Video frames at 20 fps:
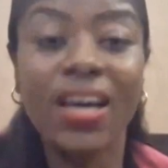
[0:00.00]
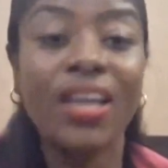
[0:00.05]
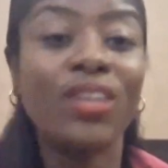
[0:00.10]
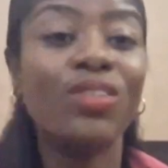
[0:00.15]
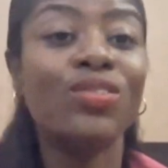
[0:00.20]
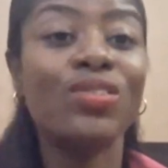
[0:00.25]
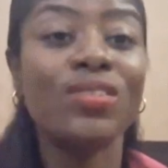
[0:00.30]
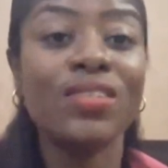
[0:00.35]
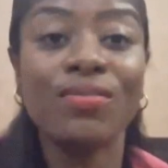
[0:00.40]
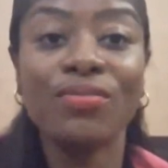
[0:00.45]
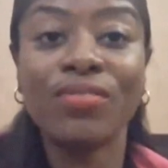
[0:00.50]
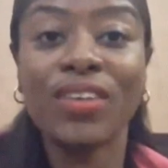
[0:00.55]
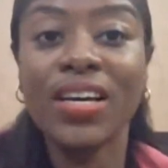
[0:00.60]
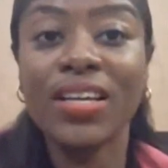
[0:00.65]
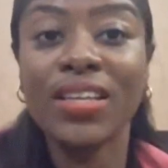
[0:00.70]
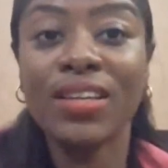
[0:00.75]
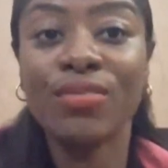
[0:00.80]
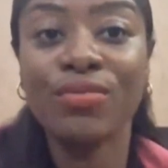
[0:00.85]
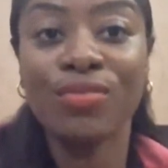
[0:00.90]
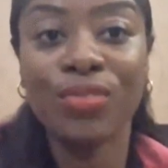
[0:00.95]
I
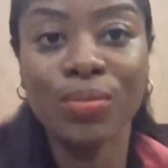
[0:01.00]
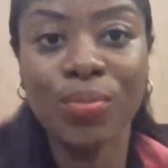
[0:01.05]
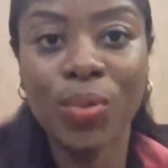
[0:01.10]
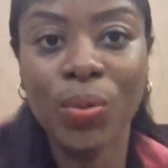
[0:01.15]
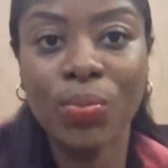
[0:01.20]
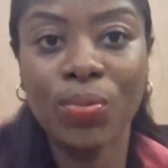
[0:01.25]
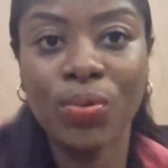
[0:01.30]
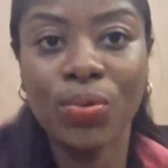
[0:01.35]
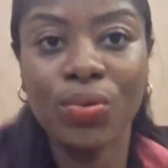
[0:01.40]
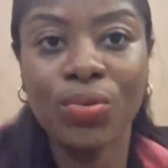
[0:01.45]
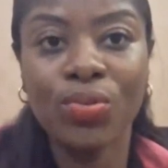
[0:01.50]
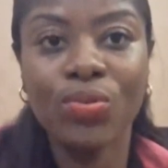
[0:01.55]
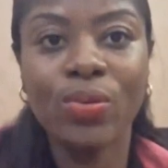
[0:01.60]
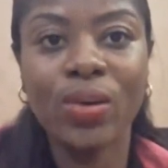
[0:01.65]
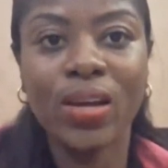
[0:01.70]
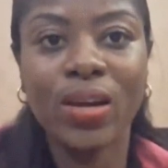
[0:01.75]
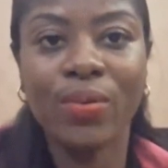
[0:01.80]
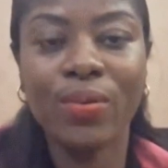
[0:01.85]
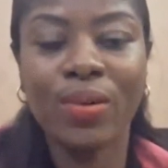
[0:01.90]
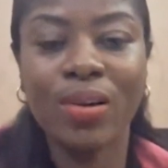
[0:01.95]
notified a few people who
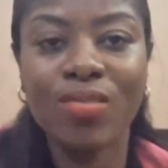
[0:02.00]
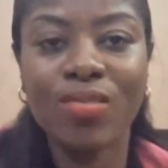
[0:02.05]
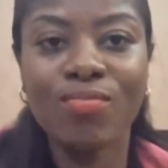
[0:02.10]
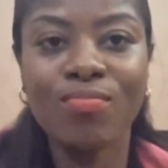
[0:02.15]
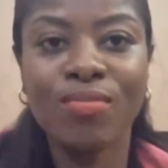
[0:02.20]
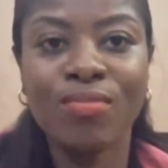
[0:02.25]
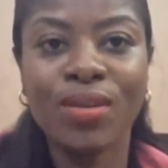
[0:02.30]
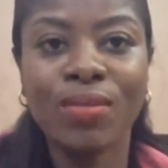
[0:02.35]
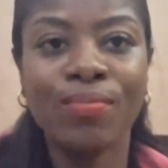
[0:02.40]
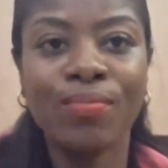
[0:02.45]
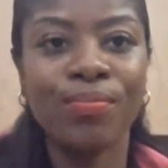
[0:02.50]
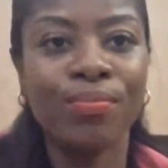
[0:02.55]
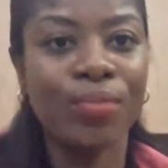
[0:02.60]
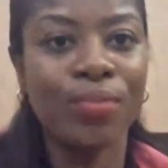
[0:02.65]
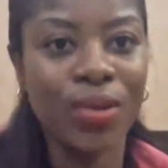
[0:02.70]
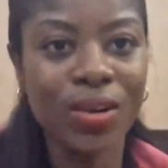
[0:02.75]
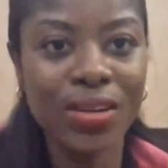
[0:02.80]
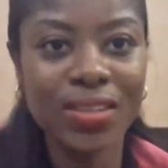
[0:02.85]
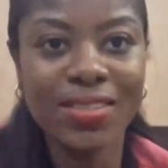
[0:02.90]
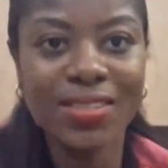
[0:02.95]
were around me,
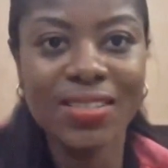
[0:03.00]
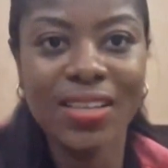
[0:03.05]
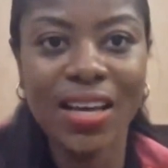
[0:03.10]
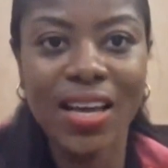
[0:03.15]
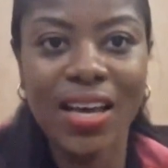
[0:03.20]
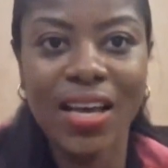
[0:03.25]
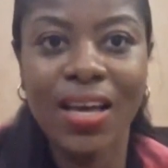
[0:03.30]
but